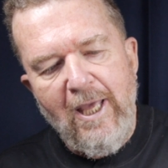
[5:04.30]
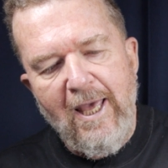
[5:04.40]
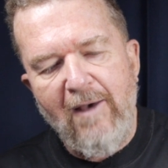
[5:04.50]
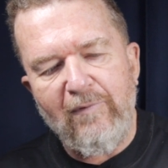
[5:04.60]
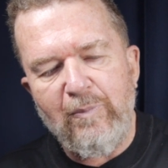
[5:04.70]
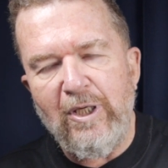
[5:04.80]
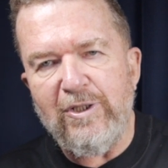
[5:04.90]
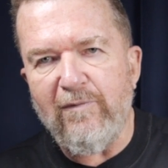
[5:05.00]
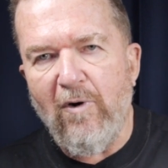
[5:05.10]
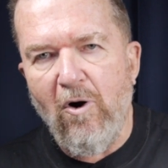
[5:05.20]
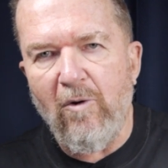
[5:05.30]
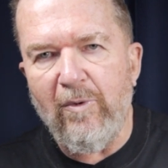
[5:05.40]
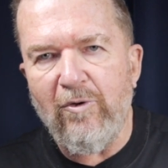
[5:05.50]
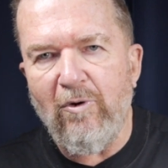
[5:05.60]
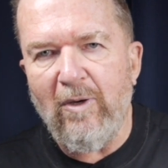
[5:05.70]
have a piece of
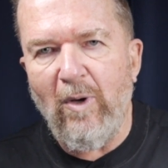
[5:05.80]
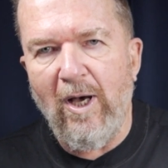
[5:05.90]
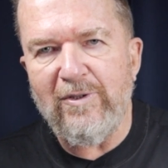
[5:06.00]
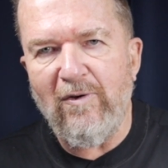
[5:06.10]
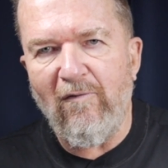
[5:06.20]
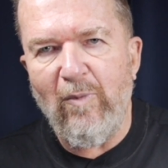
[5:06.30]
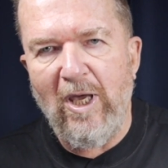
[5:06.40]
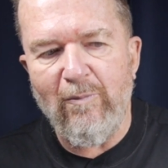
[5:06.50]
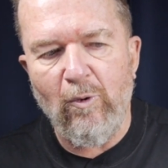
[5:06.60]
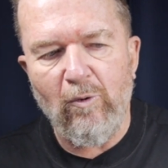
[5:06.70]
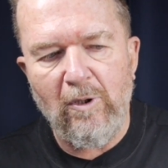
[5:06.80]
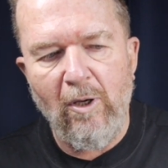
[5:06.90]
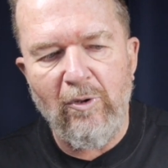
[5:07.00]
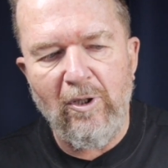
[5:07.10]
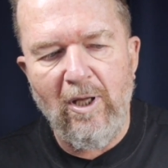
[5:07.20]
Harman direct positive paper
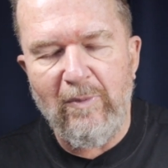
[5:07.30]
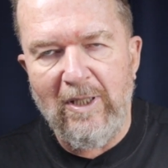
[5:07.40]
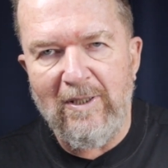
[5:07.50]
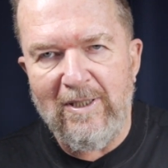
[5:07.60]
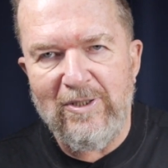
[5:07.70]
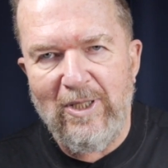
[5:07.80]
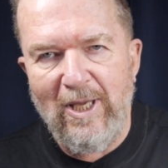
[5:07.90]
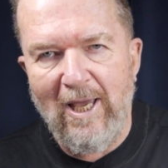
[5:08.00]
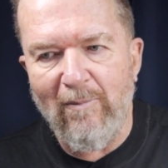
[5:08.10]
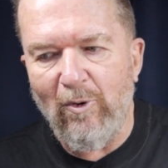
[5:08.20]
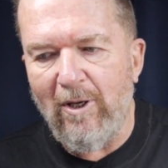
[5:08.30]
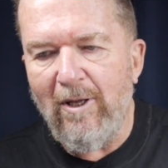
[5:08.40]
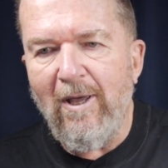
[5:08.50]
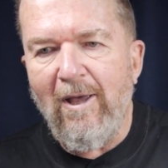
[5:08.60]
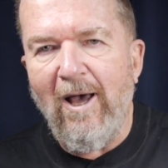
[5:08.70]
loaded up in this
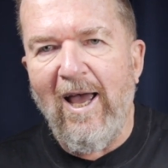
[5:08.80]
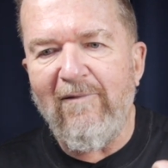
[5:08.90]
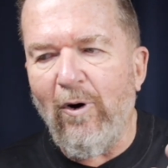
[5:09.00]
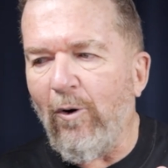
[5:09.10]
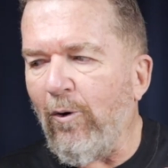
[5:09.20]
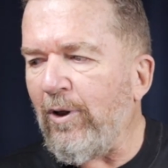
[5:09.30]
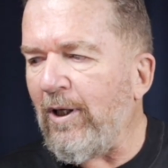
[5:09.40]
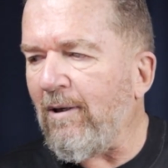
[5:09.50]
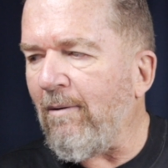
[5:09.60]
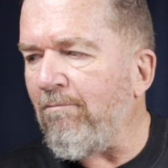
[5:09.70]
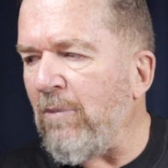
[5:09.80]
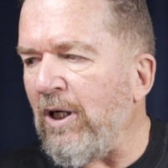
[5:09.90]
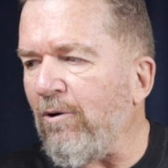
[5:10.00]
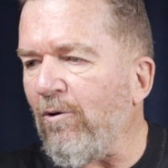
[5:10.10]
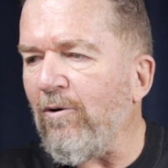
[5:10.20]
camera. I've already
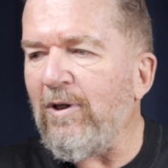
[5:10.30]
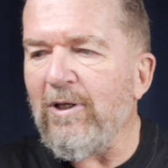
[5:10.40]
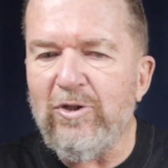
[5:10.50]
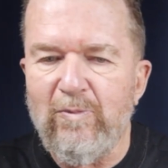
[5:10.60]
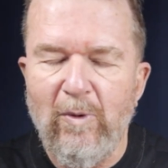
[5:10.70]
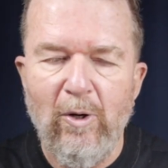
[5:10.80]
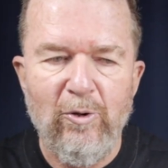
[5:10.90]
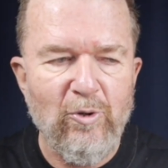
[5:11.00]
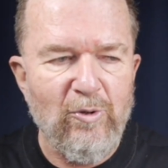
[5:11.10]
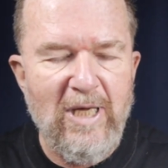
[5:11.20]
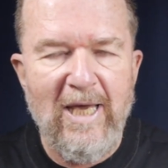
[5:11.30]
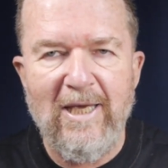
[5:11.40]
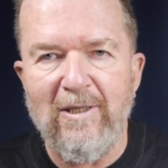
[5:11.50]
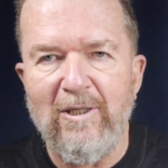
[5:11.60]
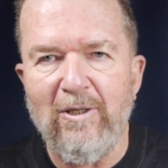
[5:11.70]
metered the exposure,
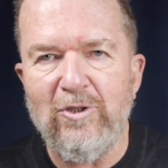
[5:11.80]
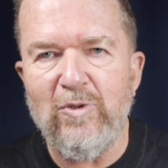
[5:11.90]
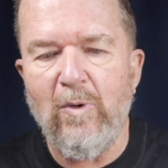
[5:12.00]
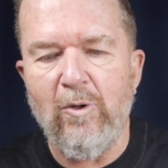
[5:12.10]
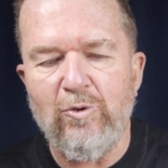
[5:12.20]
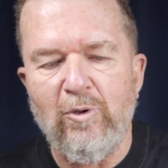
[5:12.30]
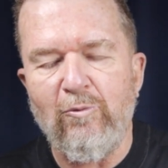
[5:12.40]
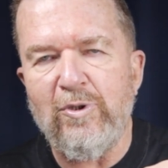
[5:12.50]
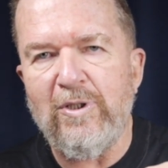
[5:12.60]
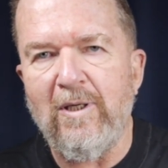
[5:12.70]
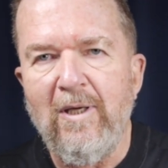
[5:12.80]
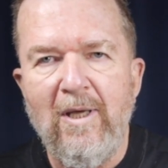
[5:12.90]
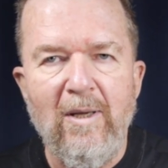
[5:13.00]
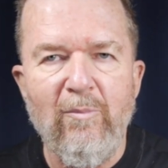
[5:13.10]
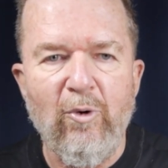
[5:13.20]
taken the exposure. It was a
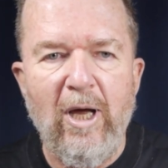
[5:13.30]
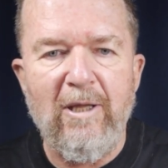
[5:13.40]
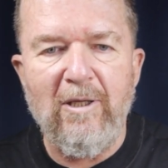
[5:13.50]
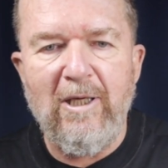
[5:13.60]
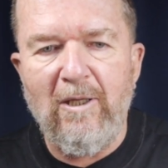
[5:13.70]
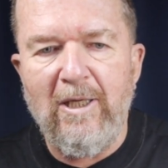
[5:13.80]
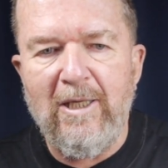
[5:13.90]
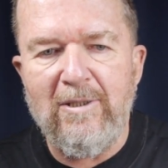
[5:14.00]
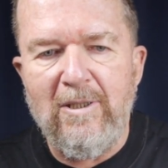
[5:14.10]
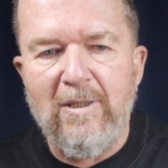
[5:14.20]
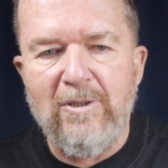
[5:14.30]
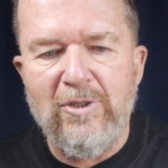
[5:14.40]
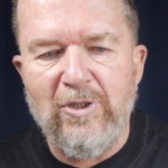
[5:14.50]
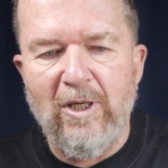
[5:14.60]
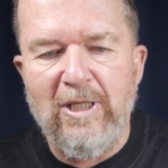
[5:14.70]
brightly lit,
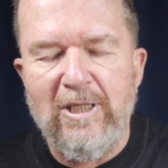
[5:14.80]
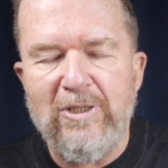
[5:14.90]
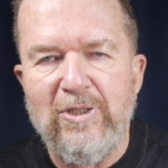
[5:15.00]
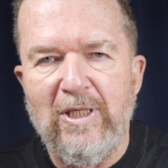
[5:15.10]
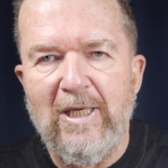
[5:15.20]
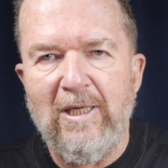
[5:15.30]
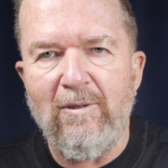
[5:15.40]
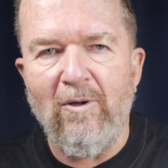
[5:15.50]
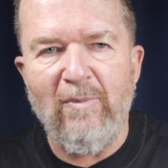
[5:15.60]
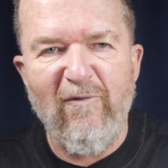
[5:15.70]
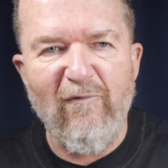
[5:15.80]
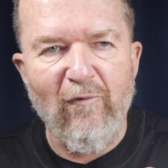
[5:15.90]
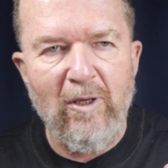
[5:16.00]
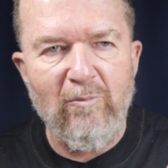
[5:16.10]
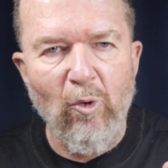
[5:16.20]
sunny scene on my
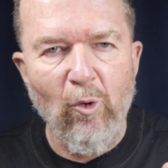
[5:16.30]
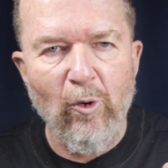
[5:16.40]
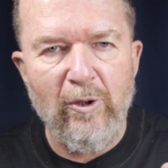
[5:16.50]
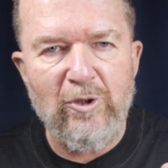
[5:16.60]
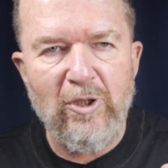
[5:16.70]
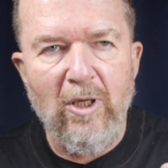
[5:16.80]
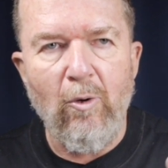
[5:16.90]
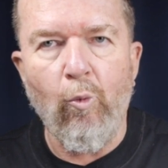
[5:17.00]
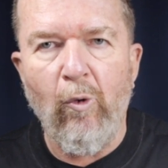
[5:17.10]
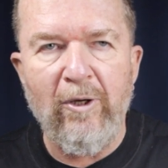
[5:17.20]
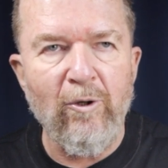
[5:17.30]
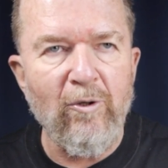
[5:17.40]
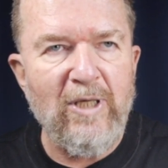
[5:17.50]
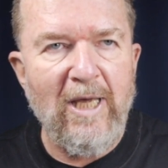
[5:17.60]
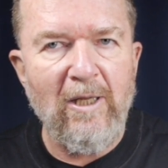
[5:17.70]
front porch,
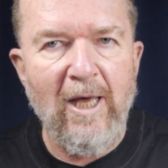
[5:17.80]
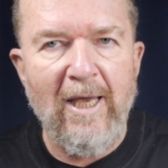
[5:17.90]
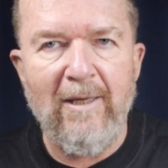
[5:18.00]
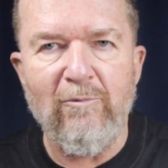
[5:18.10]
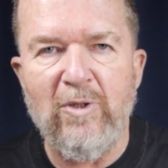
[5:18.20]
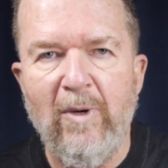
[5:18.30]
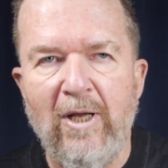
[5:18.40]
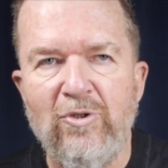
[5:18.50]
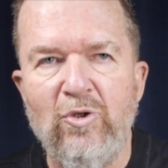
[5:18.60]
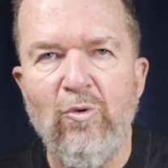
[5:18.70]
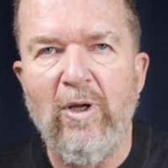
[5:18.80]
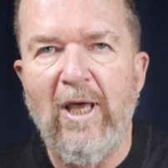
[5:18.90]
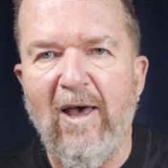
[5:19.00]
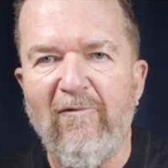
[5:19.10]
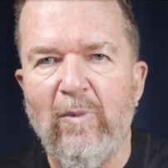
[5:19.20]
winter daylight. It was about a two and a
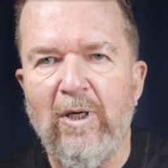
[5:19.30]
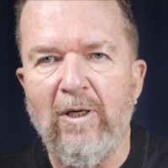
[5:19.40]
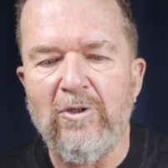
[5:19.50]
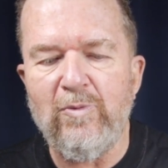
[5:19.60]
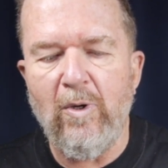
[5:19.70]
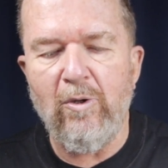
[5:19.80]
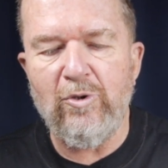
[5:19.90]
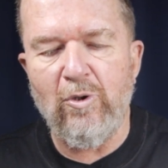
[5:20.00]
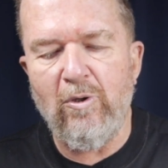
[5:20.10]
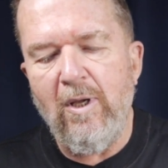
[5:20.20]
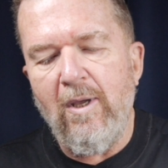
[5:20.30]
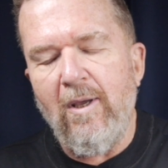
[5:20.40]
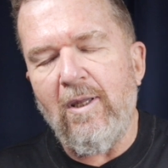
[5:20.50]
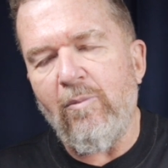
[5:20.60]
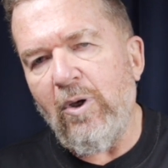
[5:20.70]
half minute exposure.
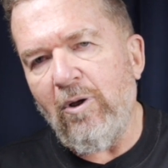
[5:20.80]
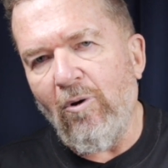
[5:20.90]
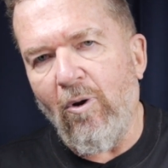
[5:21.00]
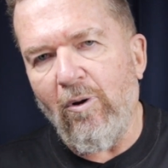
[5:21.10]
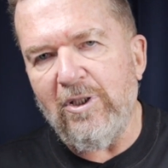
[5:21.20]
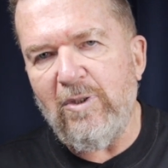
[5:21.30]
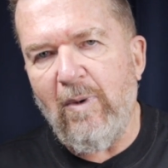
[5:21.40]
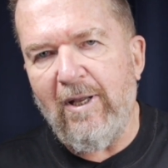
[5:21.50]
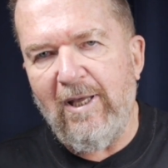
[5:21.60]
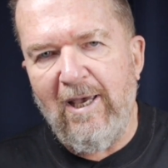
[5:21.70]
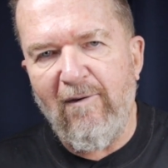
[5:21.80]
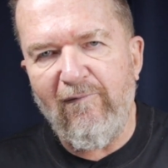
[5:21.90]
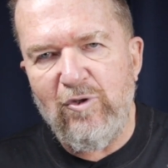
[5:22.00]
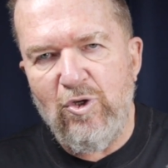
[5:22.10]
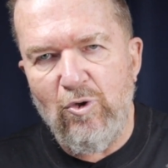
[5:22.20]
The pinhole is about
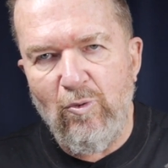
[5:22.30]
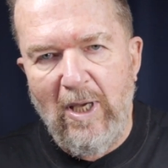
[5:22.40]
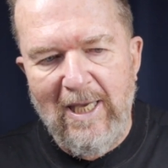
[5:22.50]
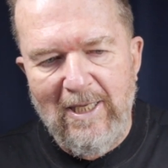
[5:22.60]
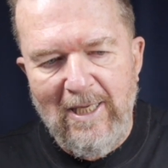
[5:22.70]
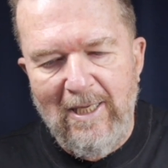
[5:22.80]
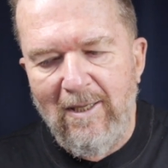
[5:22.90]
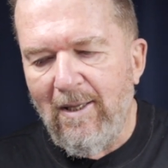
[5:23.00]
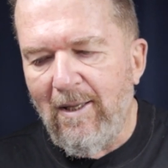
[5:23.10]
F280.